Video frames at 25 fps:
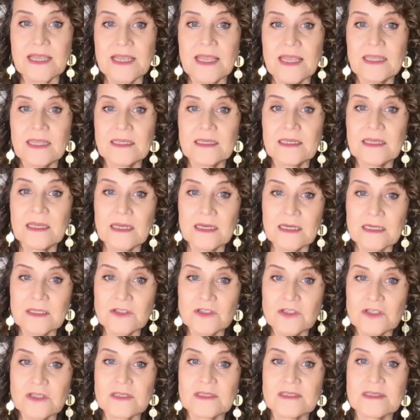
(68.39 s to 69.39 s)
and
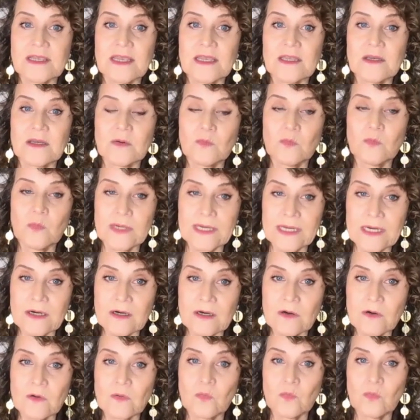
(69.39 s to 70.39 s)
conscious and
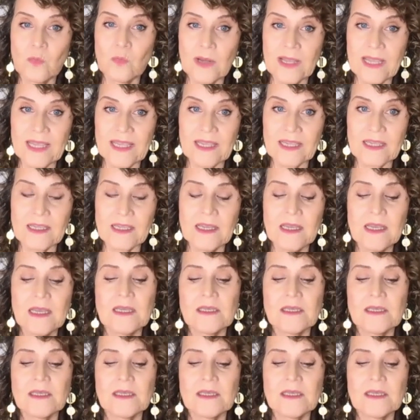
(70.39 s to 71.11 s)
aware way